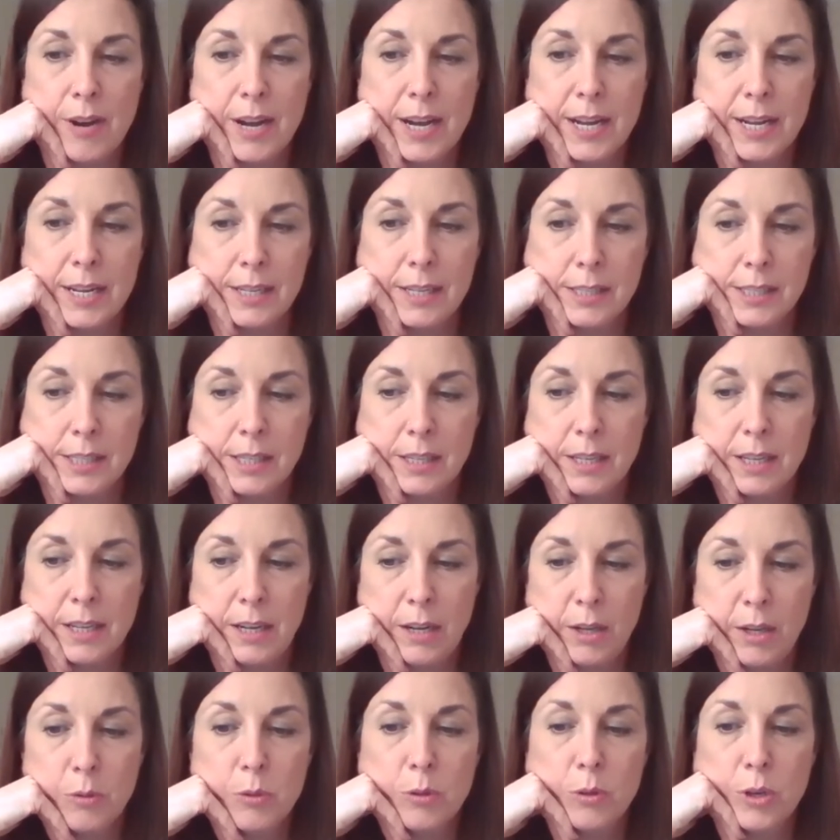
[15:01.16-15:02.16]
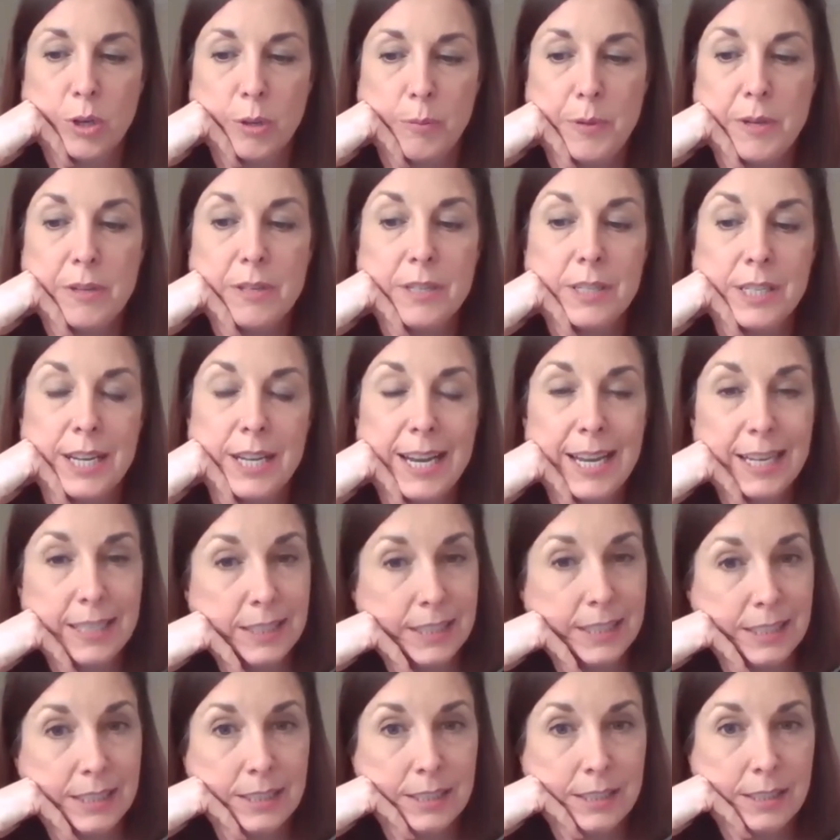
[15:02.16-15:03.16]
at a local community
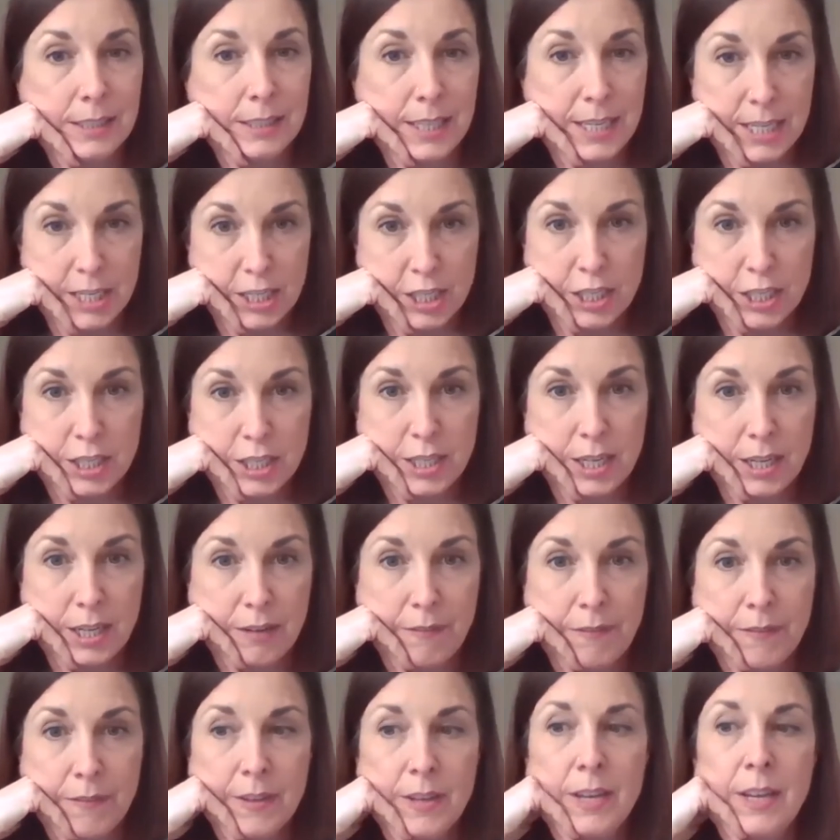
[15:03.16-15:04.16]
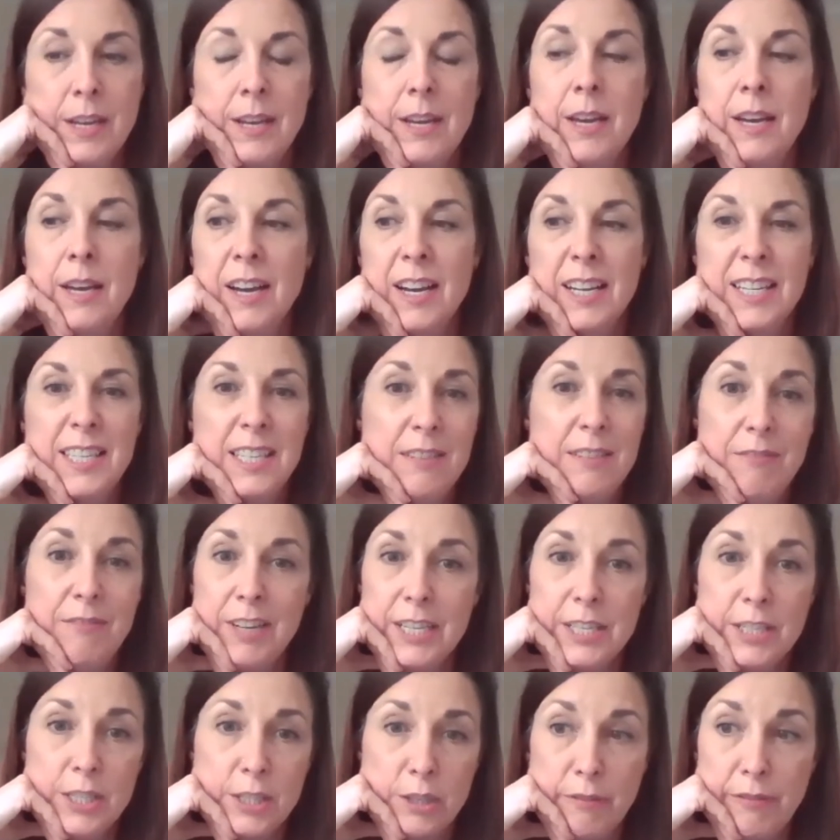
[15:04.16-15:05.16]
land initiative. I didn't
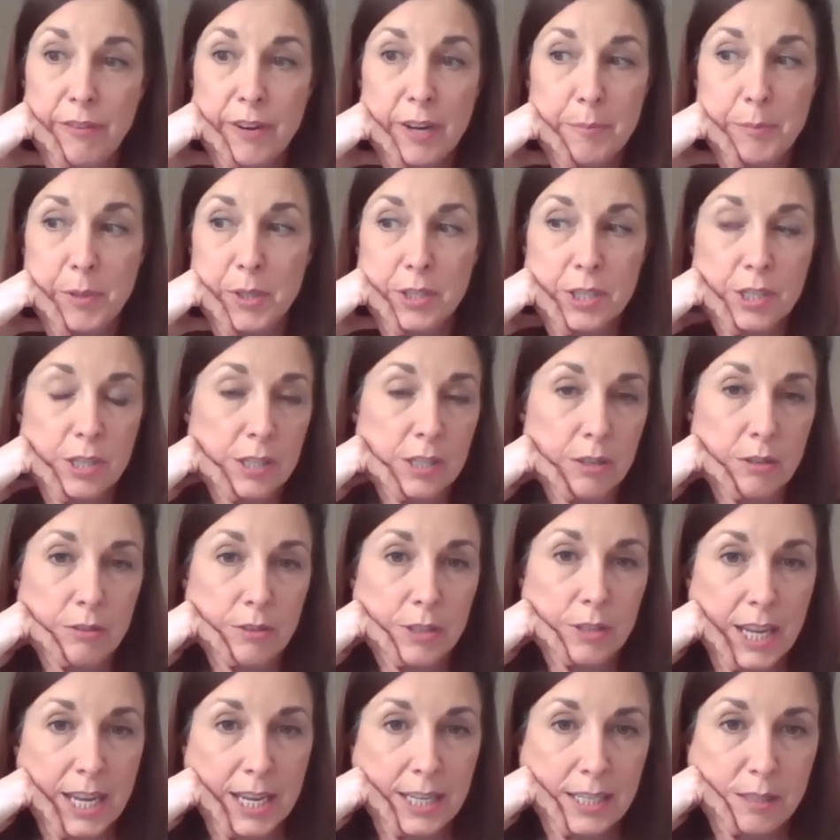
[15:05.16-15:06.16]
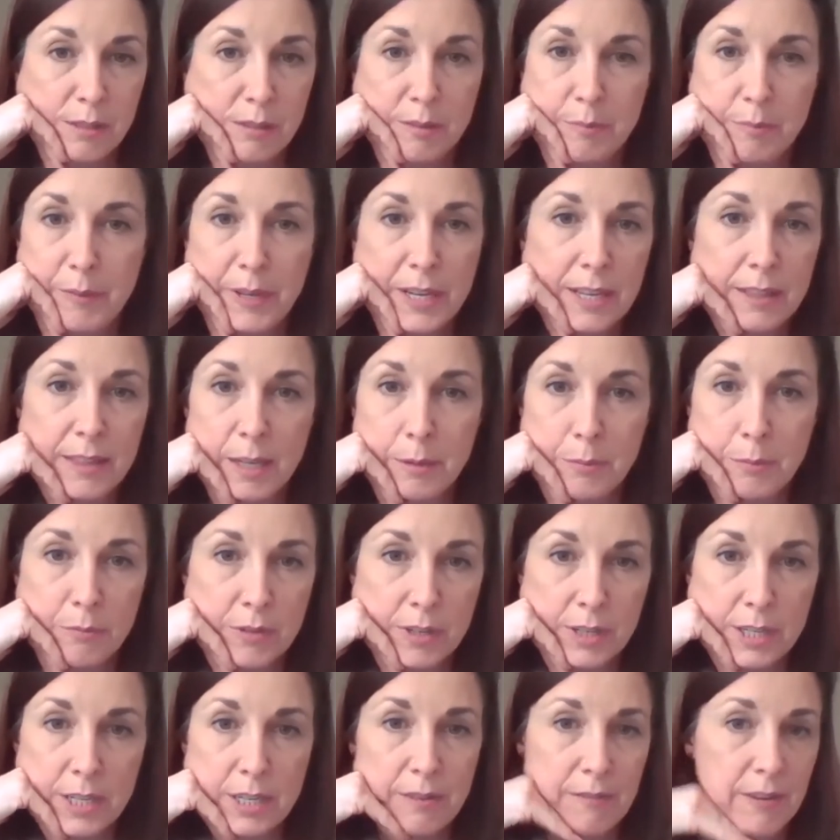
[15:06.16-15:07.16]
really do very much because I've got the kids with me and they were
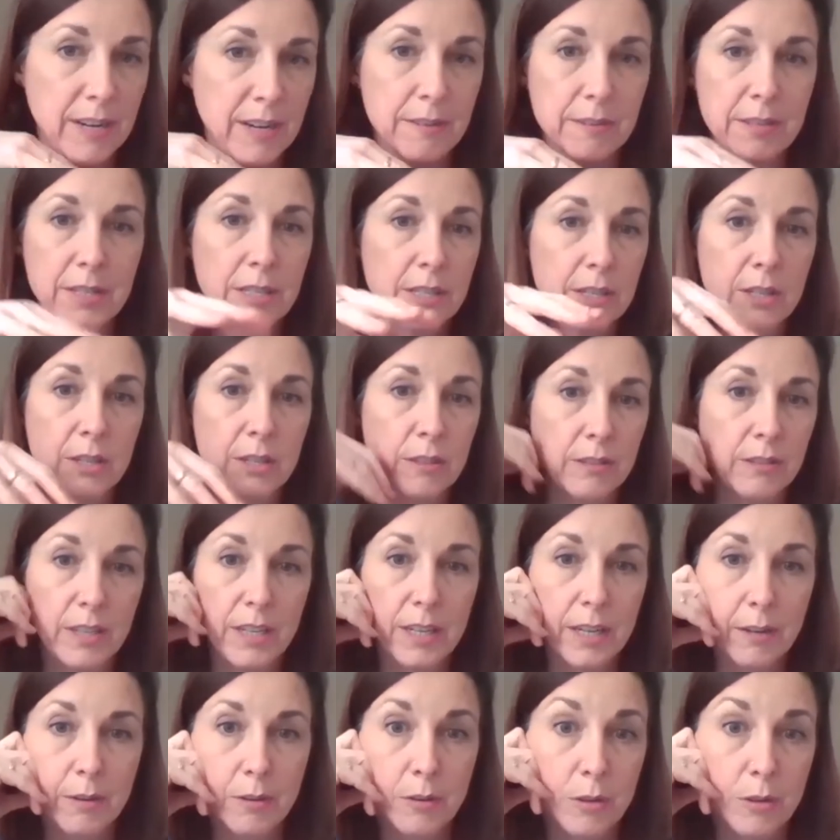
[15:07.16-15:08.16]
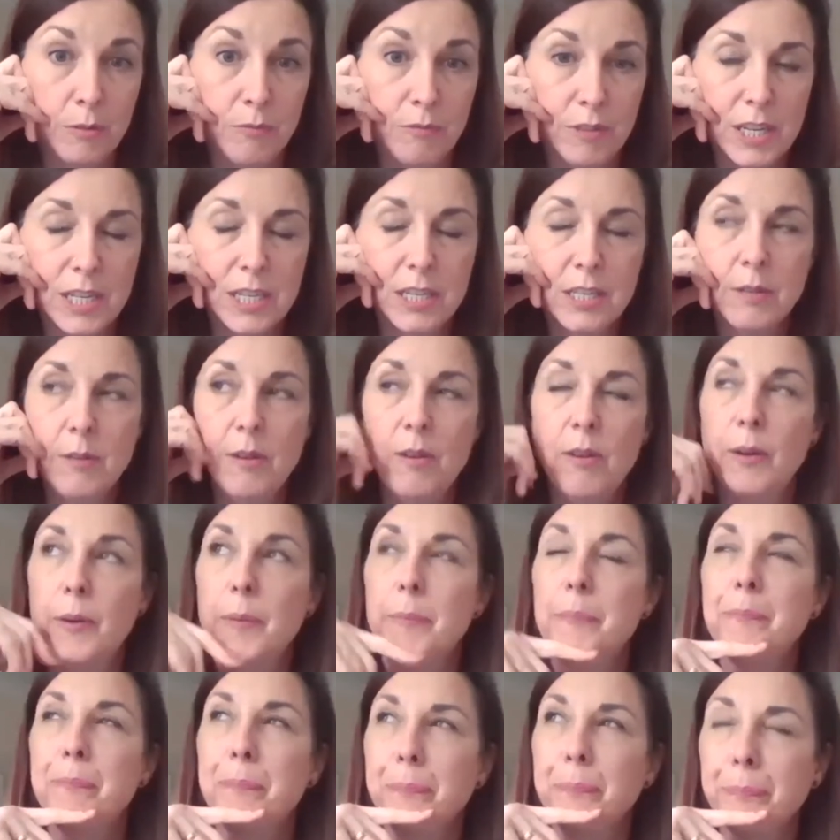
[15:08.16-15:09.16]
running around and I just, couldn't really do a
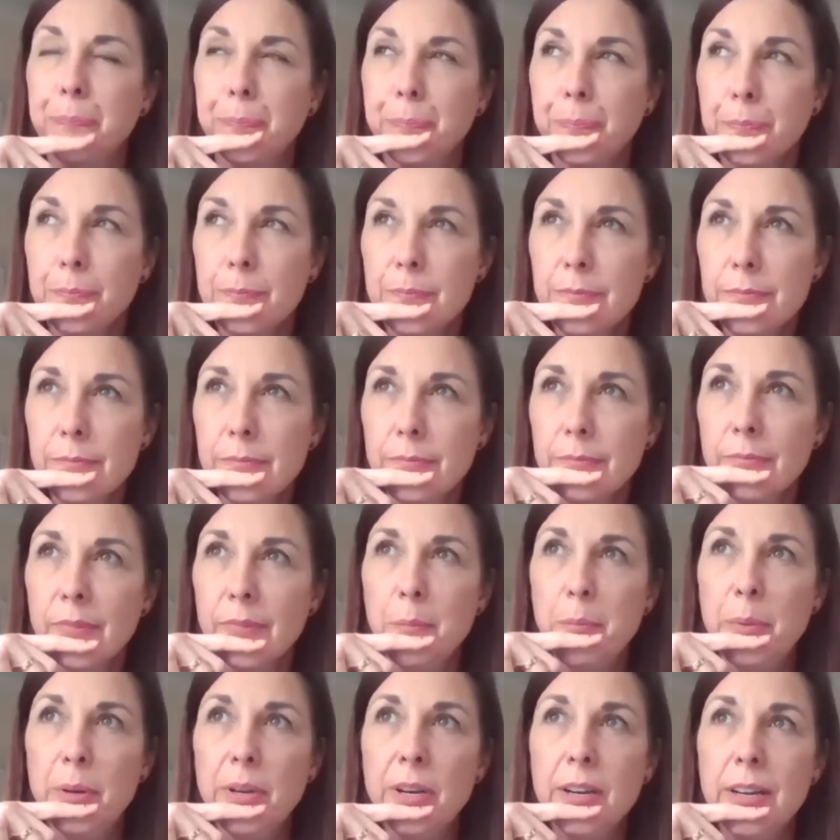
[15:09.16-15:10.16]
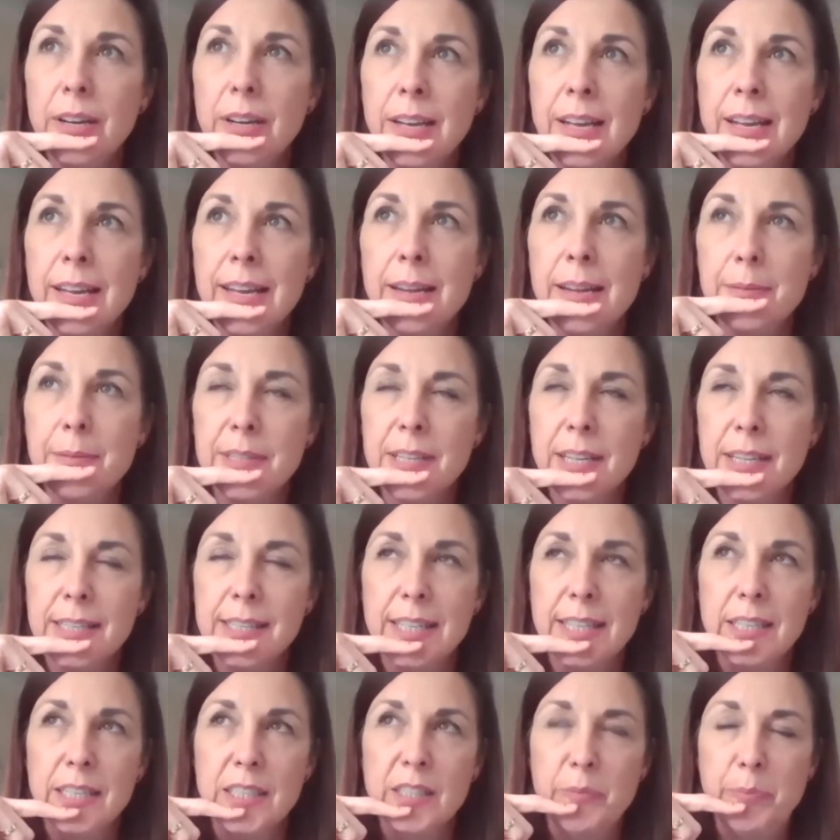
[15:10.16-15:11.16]
lot. But it was that
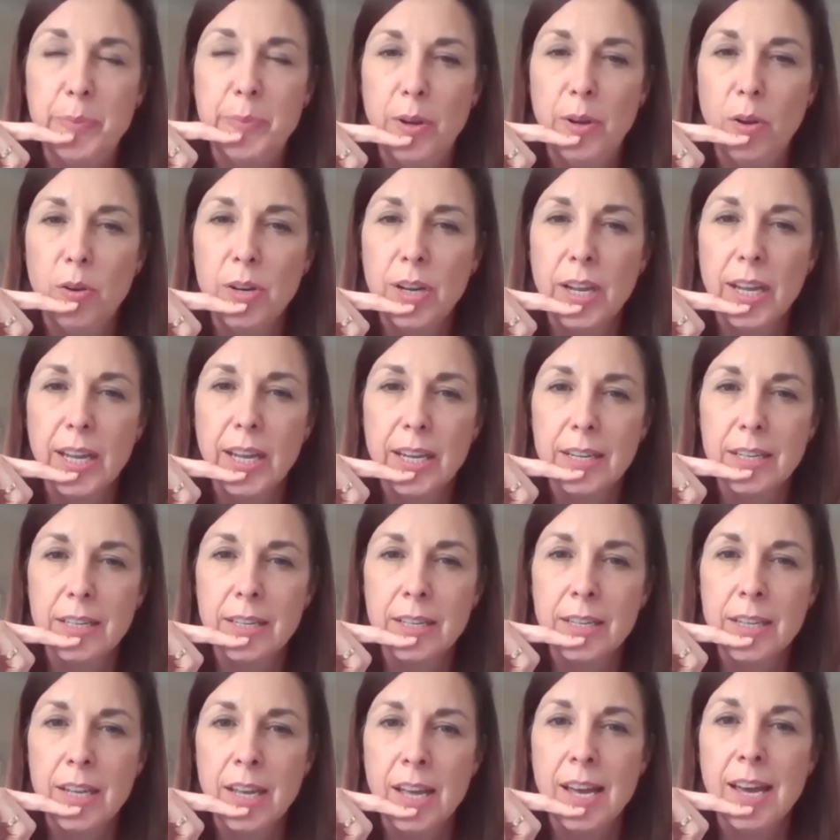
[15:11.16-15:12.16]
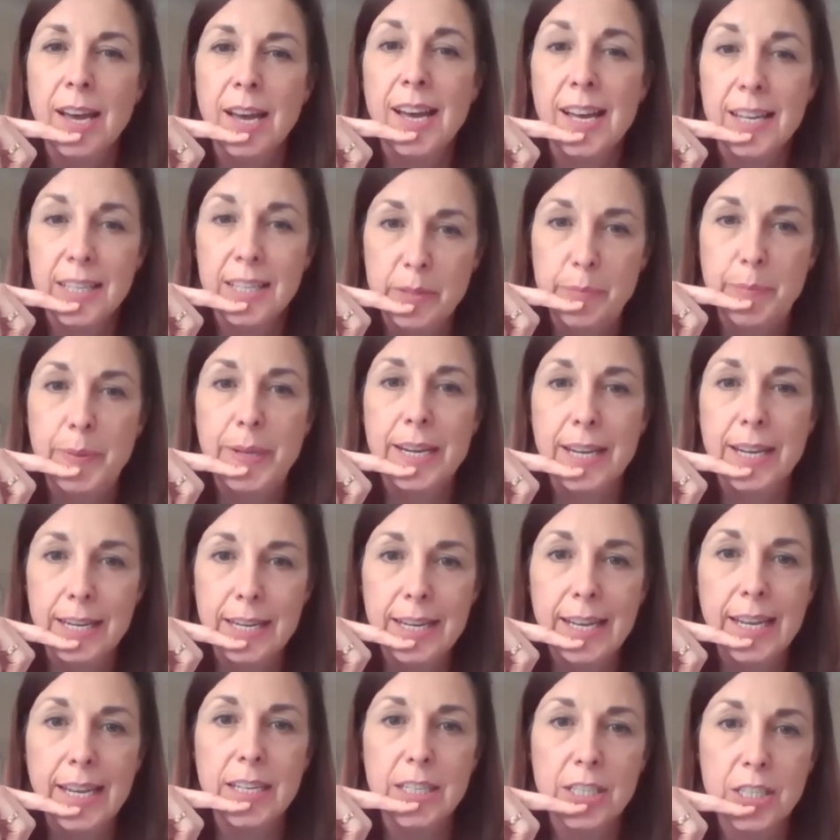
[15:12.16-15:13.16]
sense of belonging and being
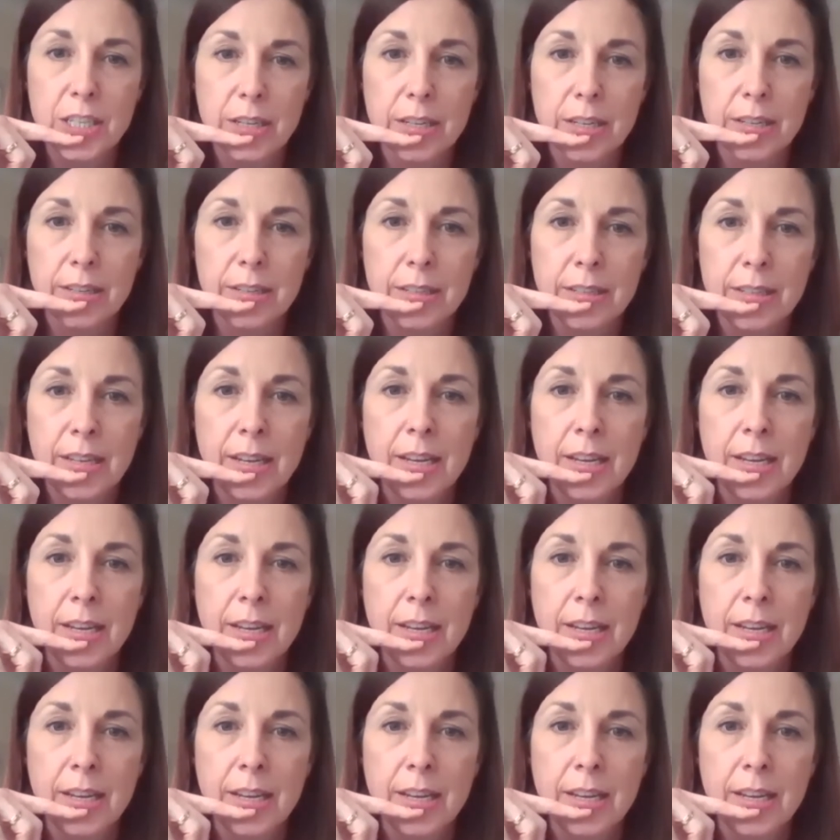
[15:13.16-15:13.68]
in nature